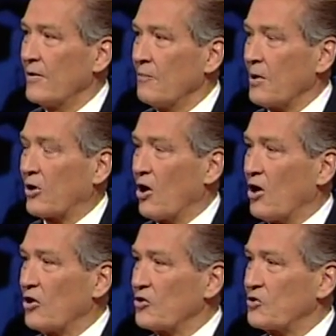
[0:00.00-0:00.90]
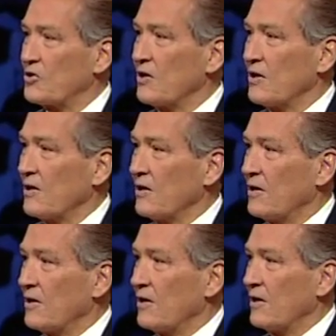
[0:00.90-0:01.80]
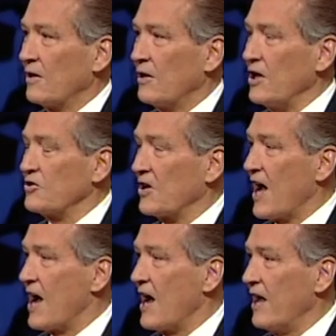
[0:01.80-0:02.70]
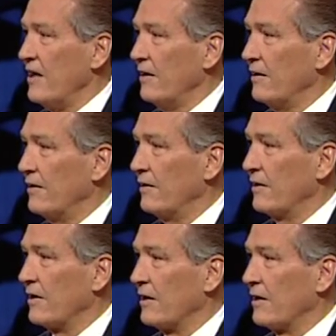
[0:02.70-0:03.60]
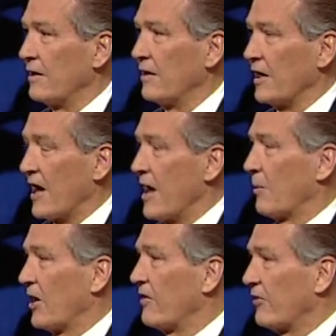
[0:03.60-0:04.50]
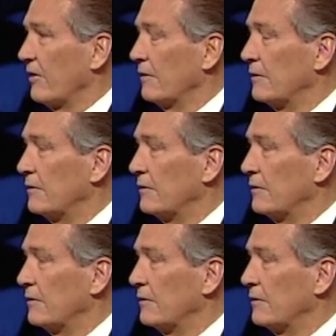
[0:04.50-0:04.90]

because he's an eye and I'm a liver,